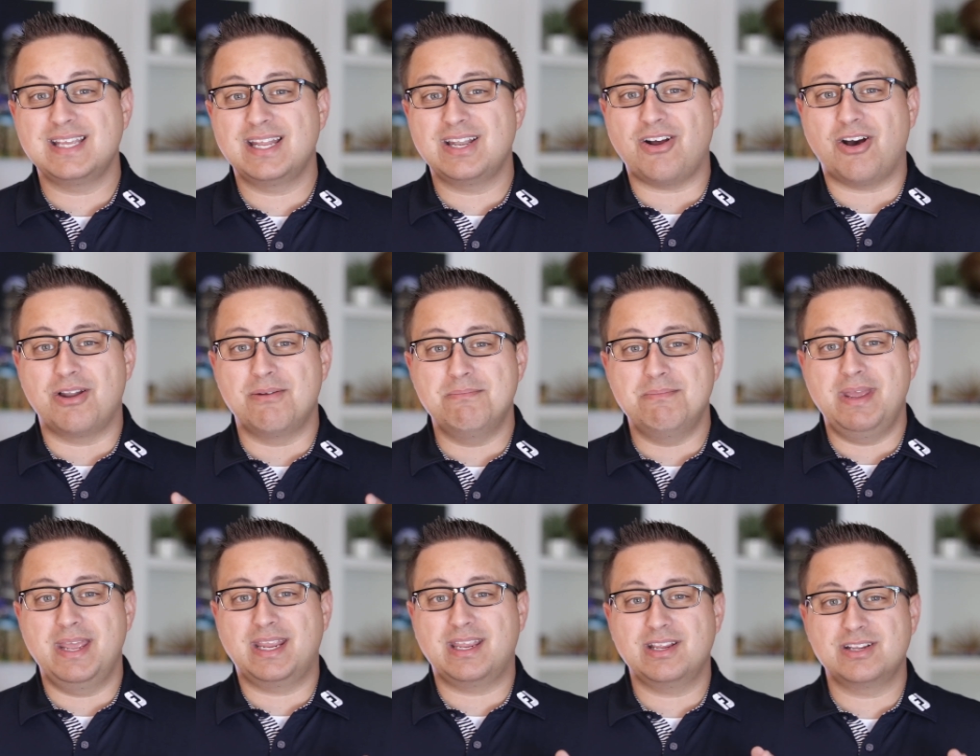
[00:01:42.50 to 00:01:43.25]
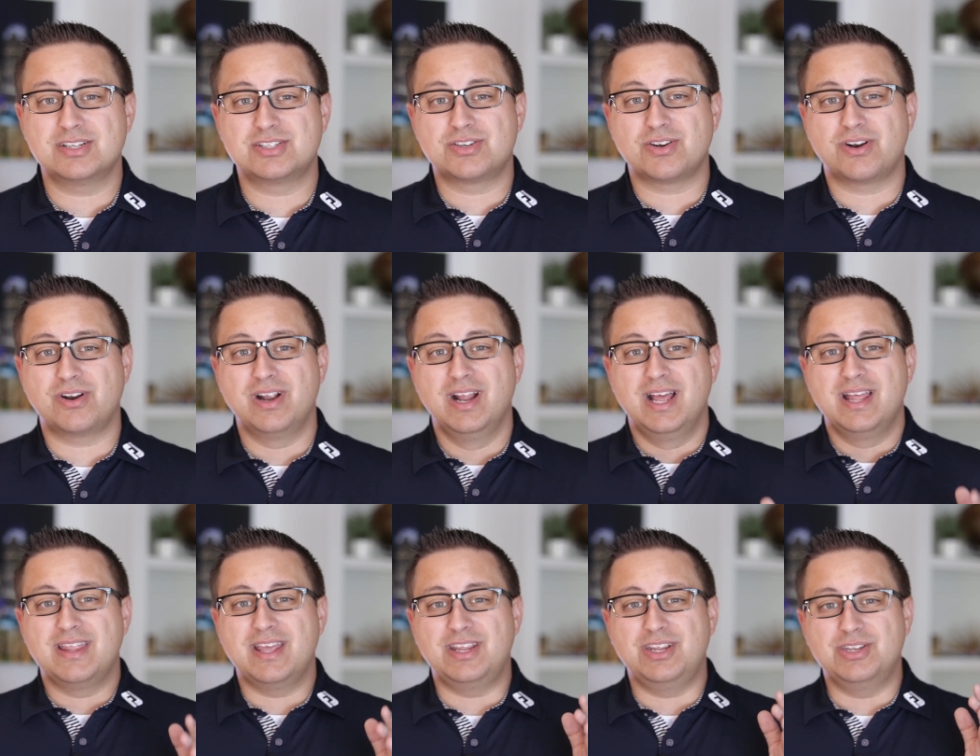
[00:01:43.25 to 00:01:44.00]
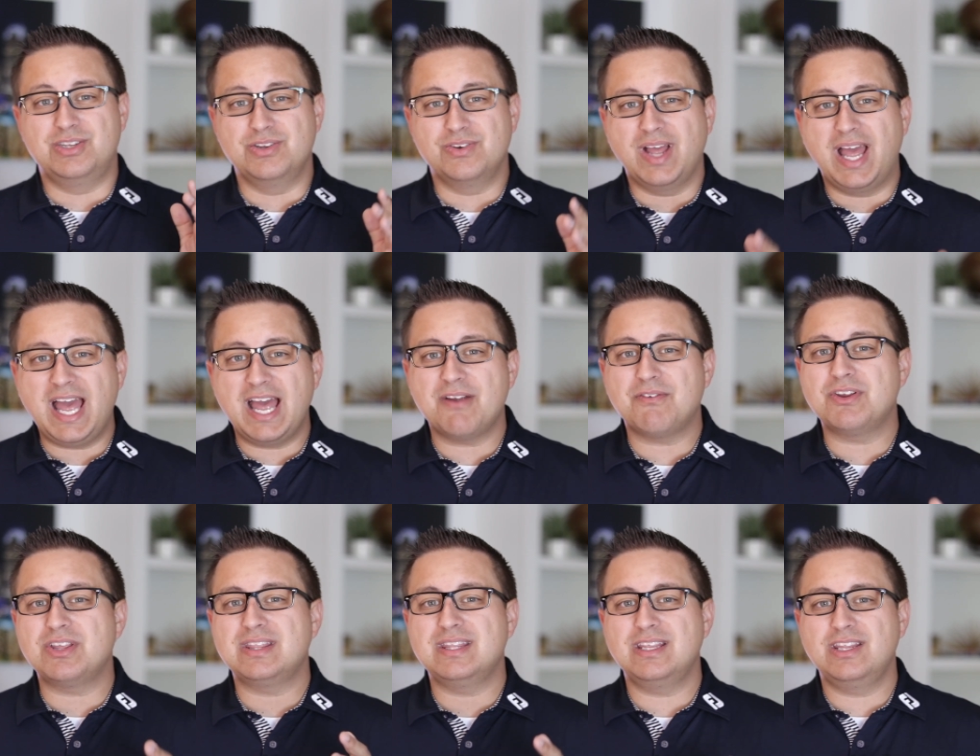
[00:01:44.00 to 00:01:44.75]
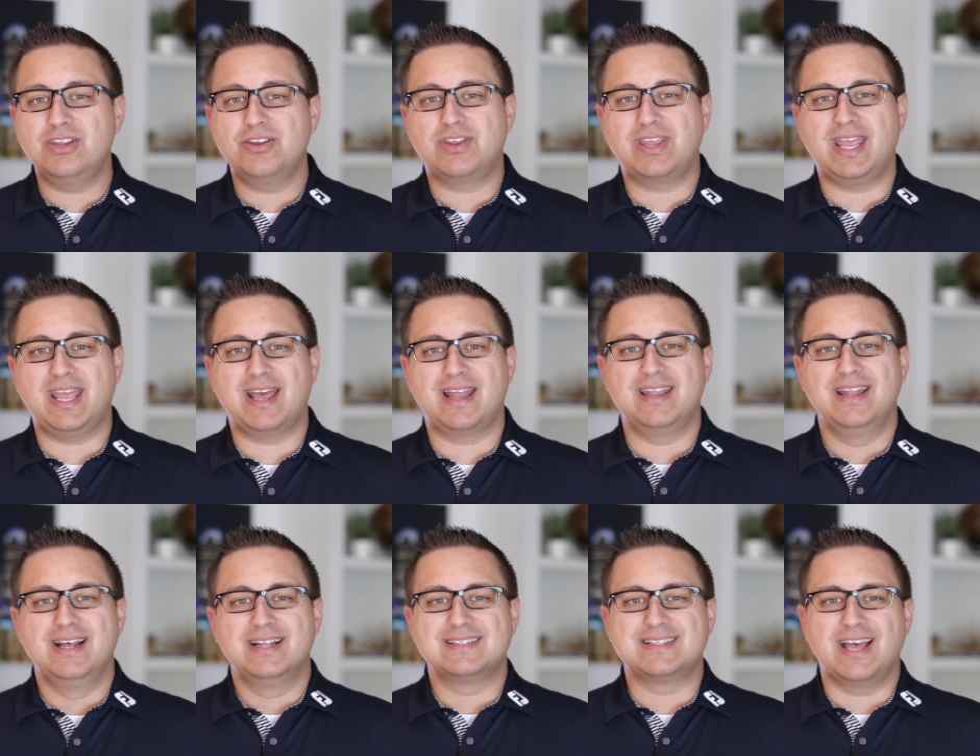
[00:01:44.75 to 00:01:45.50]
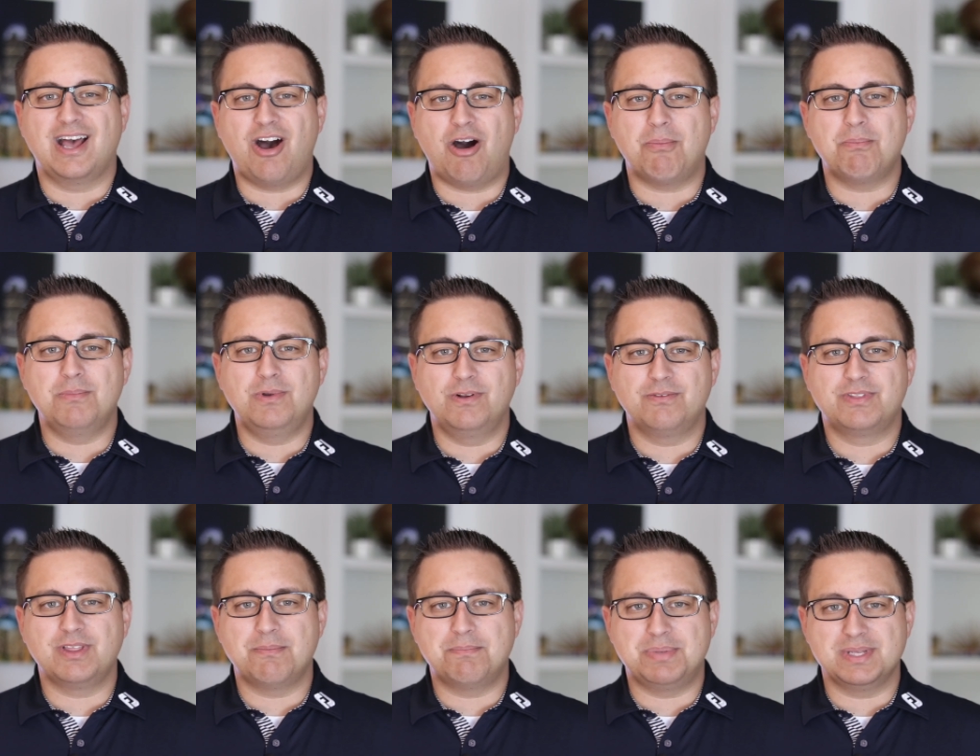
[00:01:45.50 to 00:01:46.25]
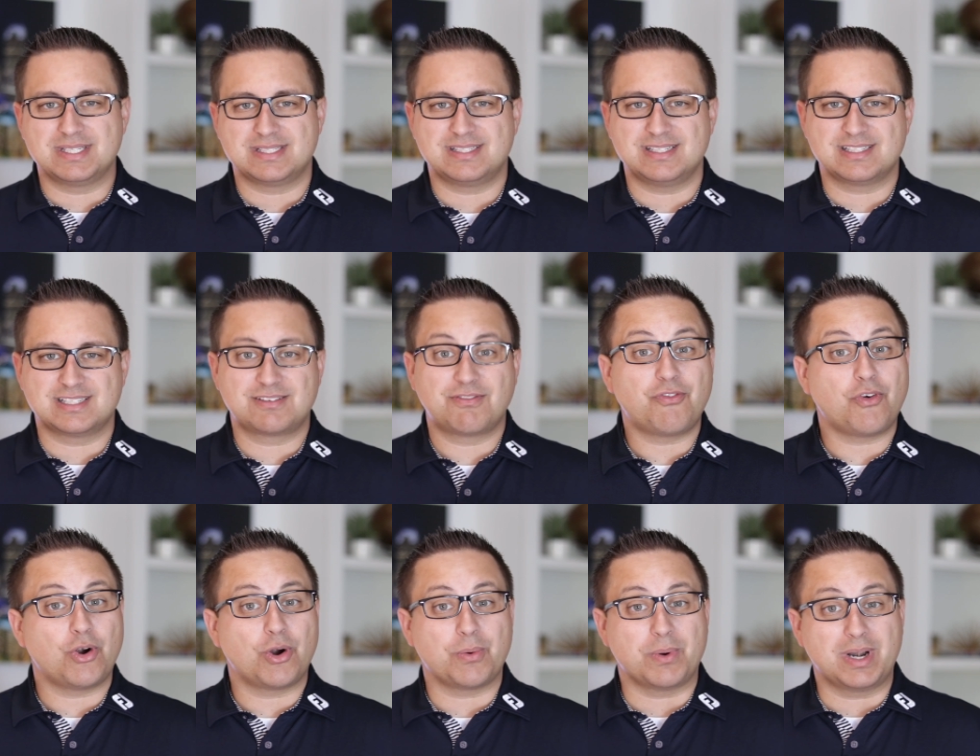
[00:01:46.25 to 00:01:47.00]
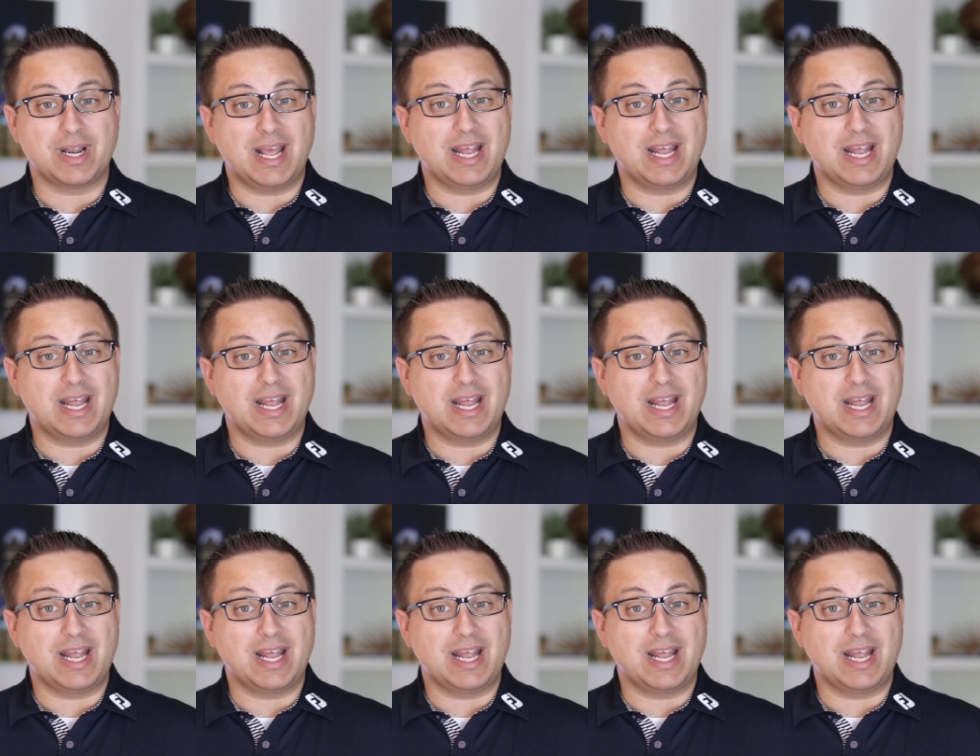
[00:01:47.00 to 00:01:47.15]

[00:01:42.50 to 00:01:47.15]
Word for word: in on making sure that you do everything you can to help move the business forward.